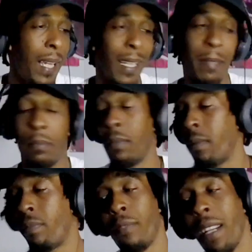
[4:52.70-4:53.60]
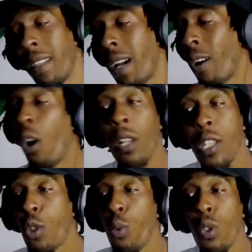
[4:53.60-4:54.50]
I, I, right now, all
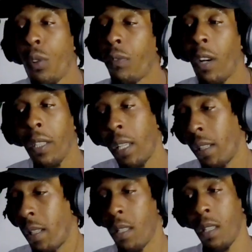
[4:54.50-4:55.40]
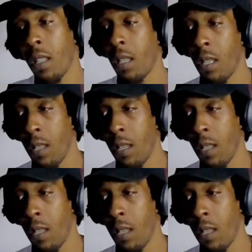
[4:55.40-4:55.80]
these dudes so far killing us.